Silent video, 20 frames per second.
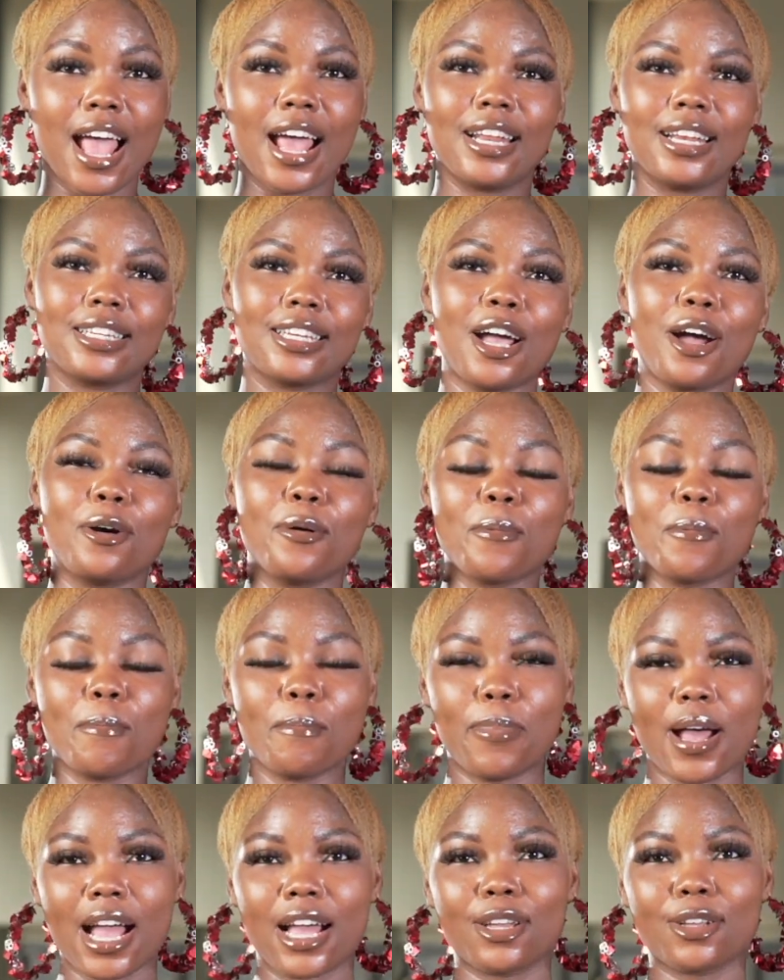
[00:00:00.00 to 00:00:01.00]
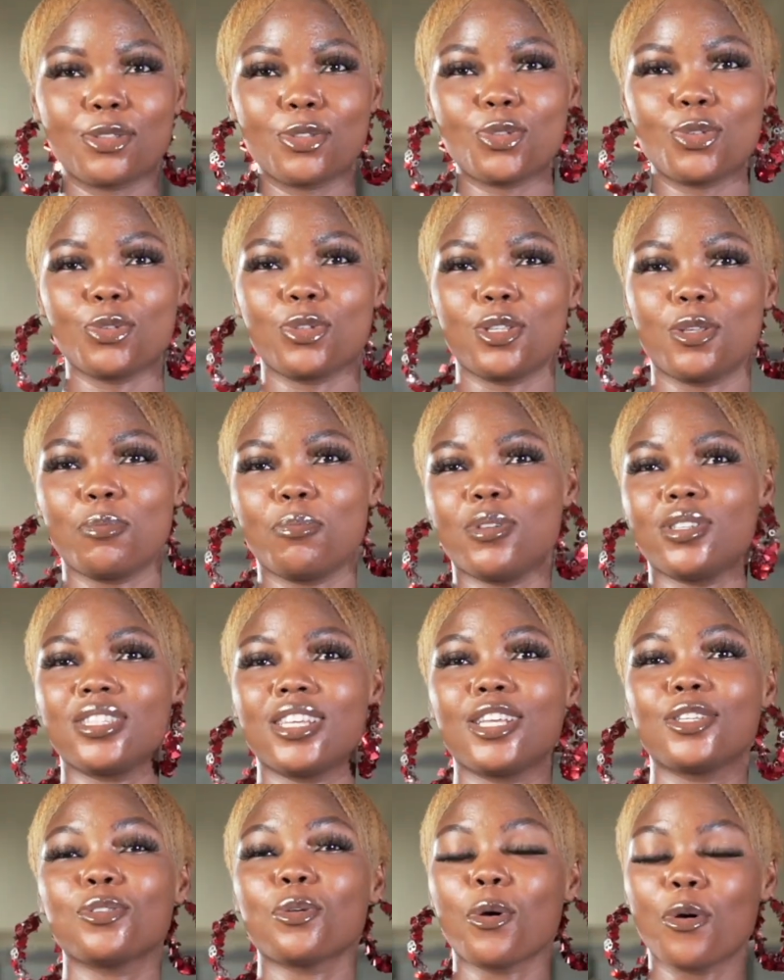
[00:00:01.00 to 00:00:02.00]
Now back to the
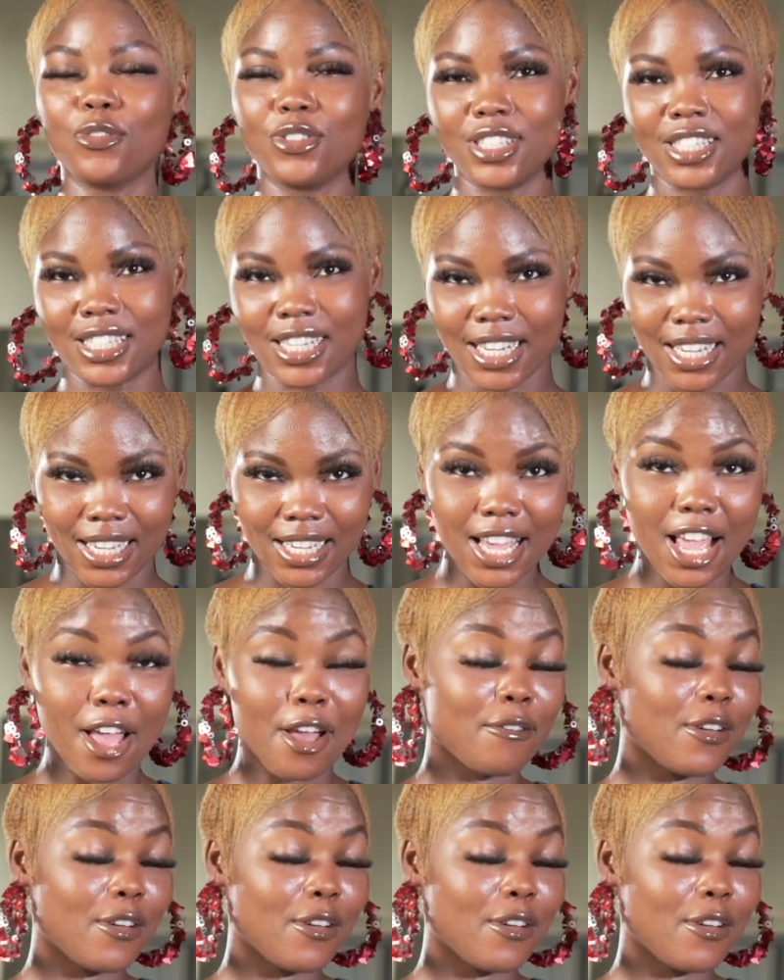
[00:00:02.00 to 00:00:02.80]
business of the day.